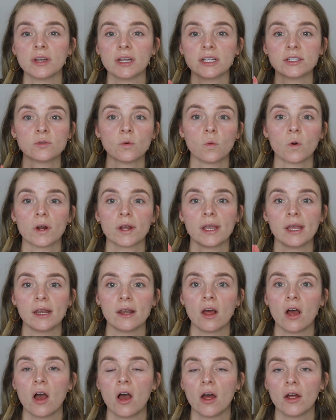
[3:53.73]
it's working
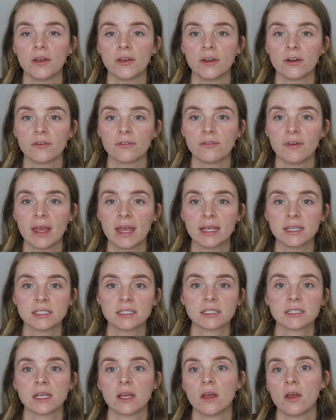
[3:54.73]
on your
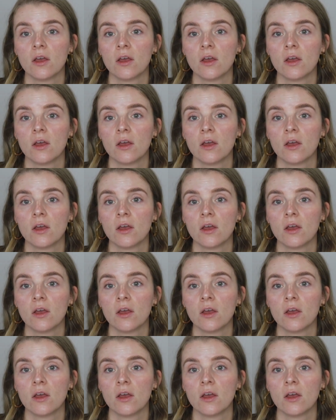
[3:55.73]
face